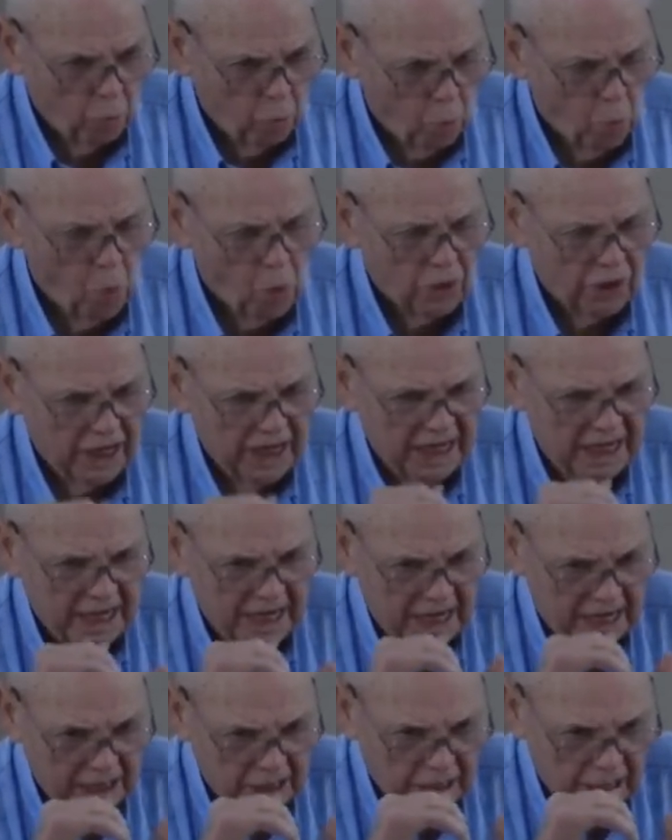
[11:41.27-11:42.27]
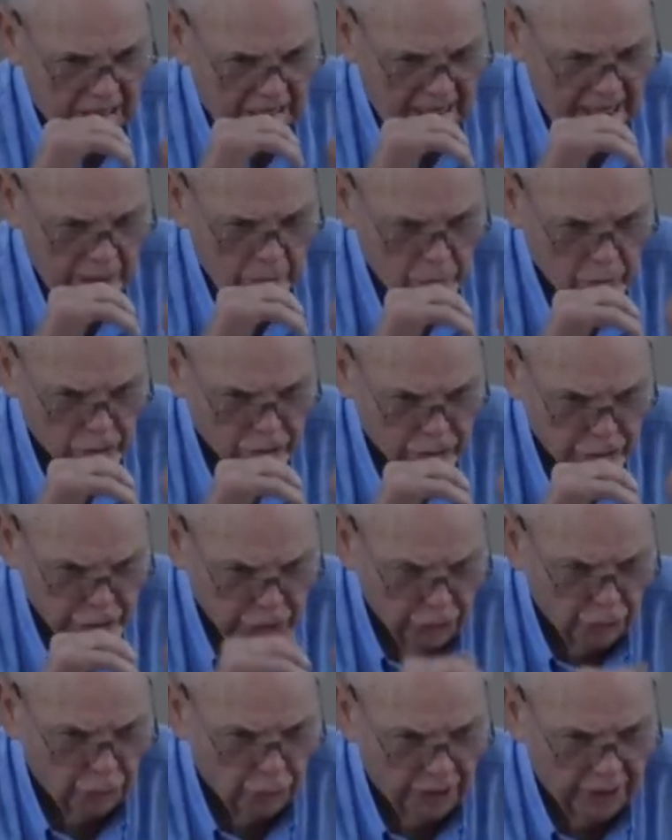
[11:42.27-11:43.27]
what he he was
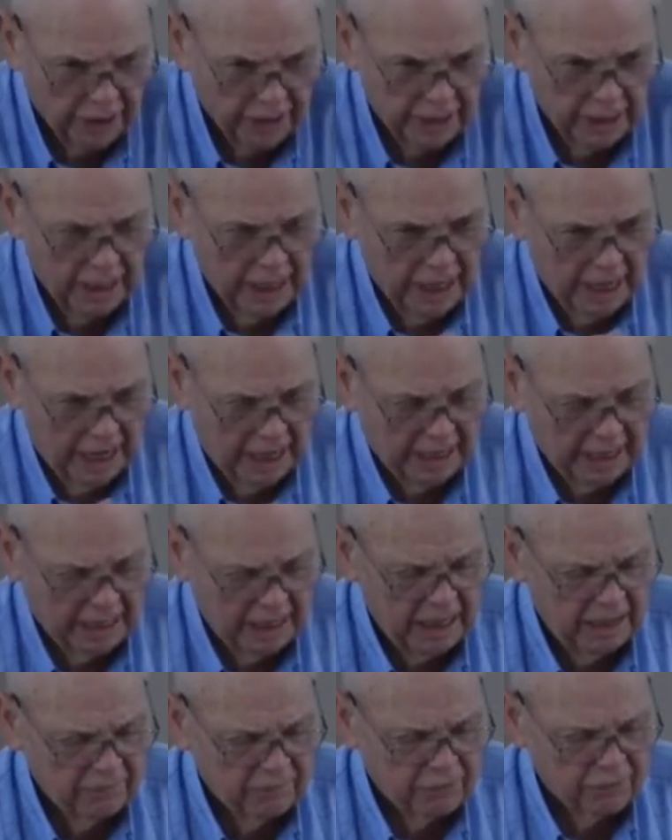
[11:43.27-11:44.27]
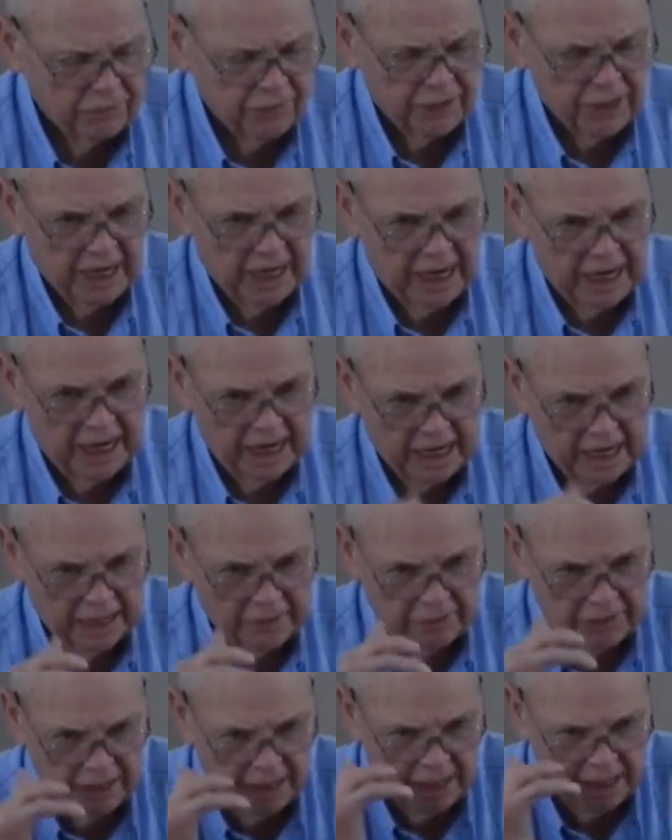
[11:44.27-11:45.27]
doing, and even the
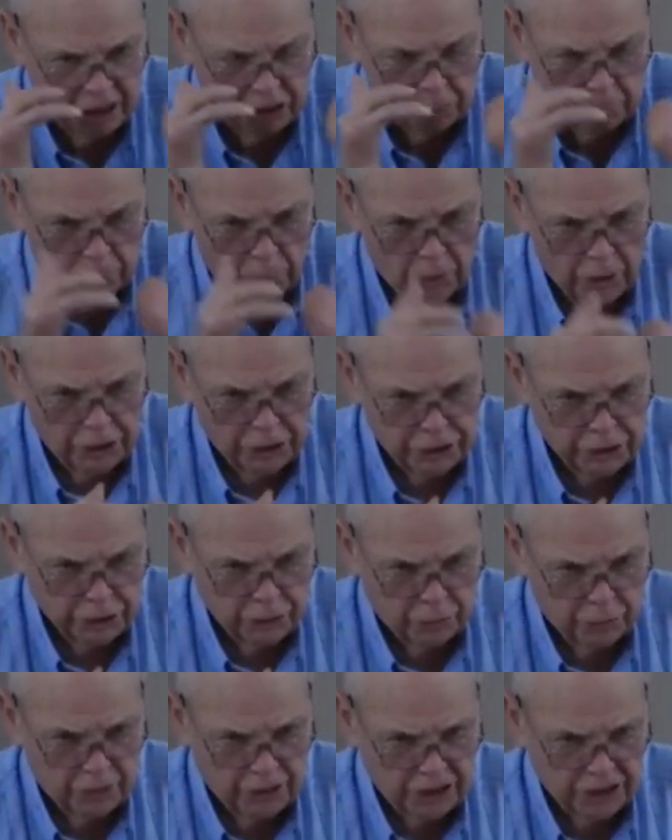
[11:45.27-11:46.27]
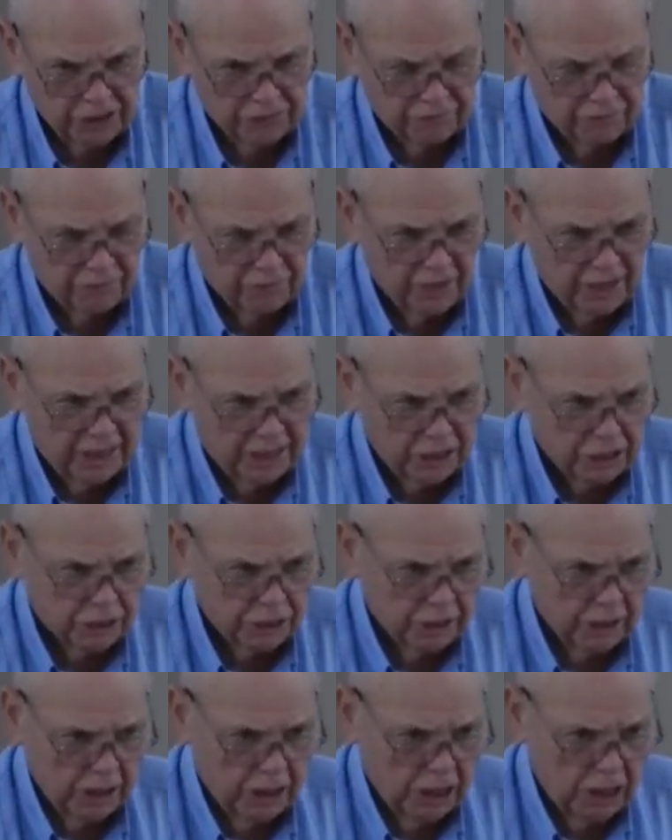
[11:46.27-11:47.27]
the expression on his
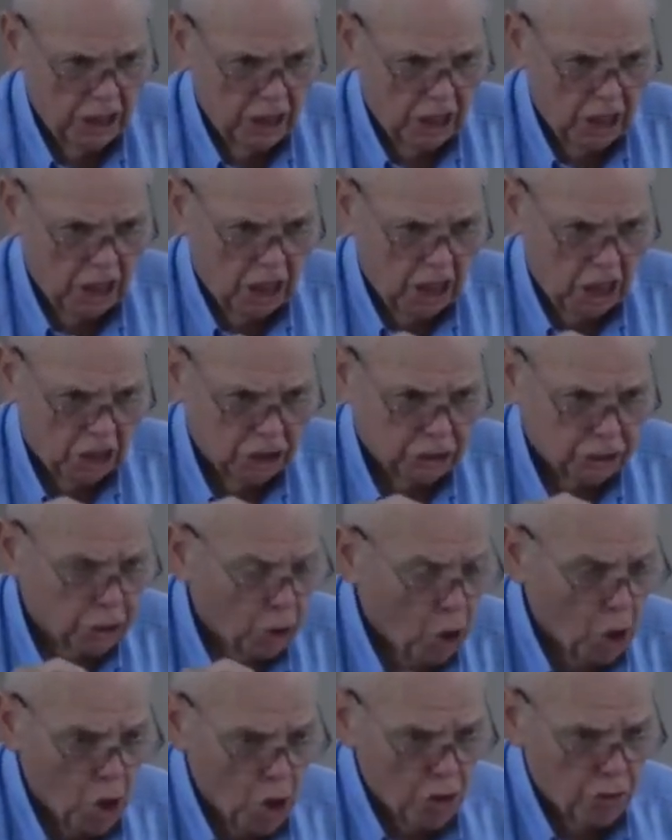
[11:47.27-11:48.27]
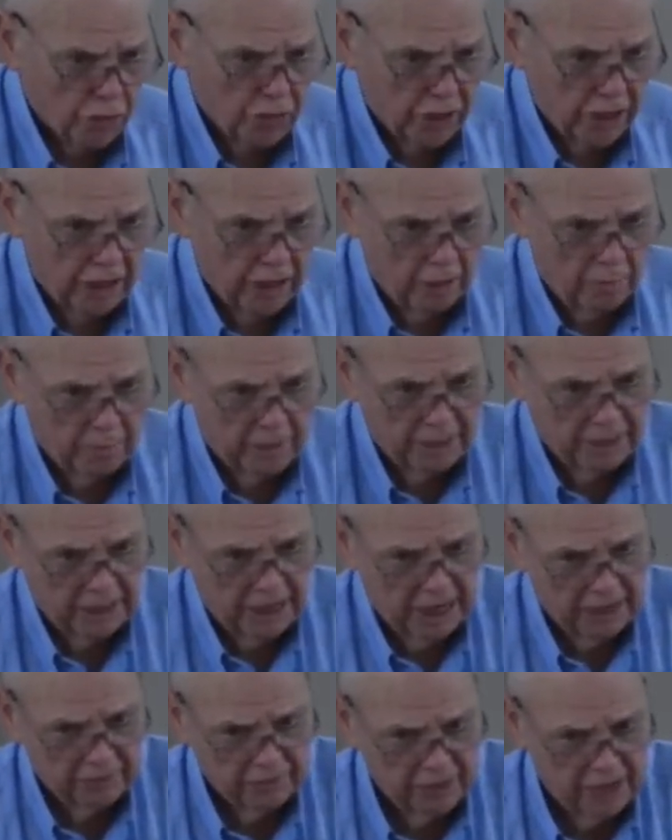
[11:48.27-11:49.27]
face uh, turned them, and,
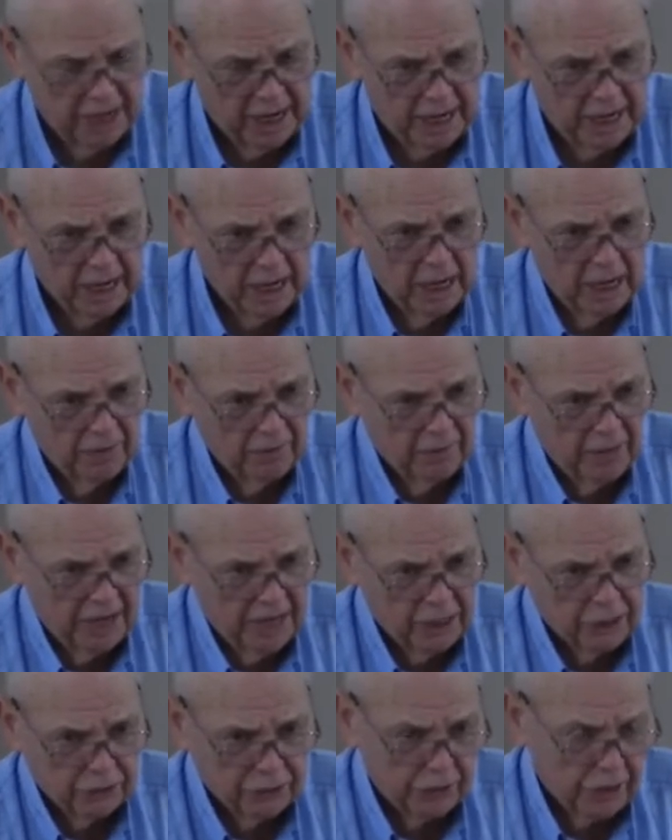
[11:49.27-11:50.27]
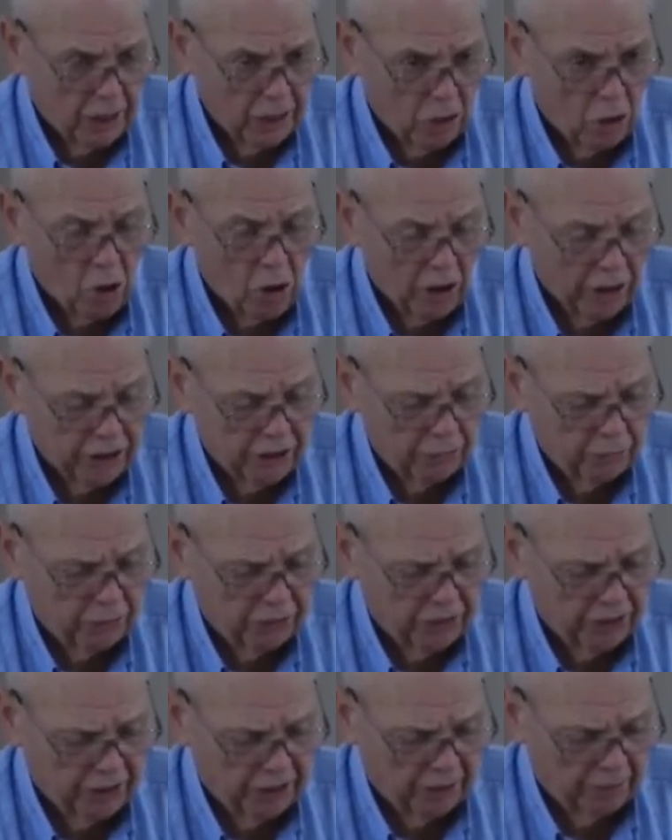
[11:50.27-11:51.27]
and they they could not argue
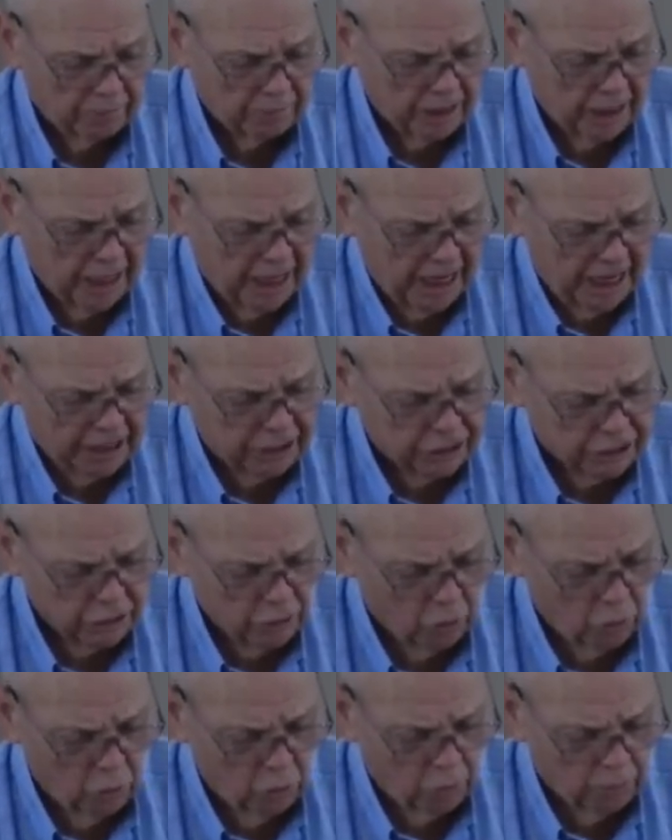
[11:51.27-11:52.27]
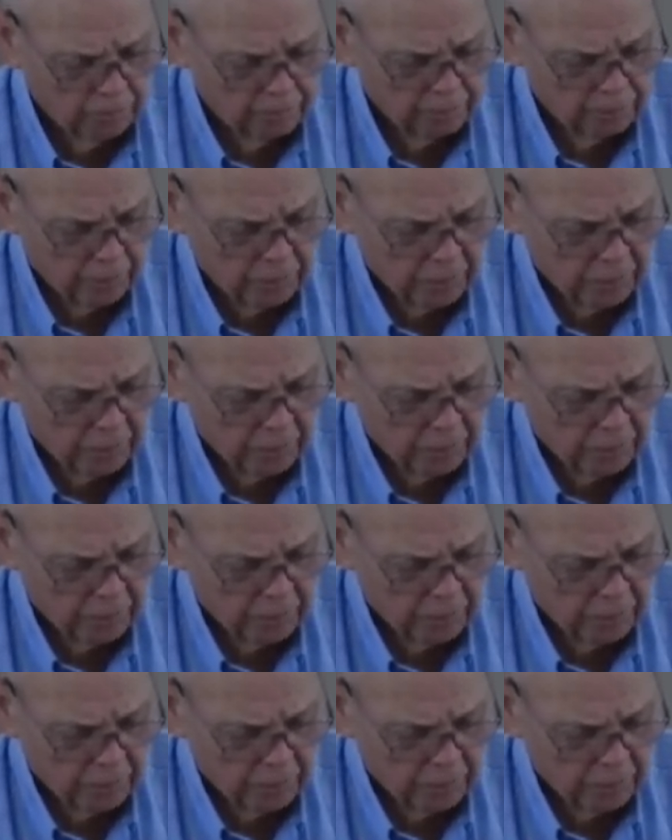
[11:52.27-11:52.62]
with him. And so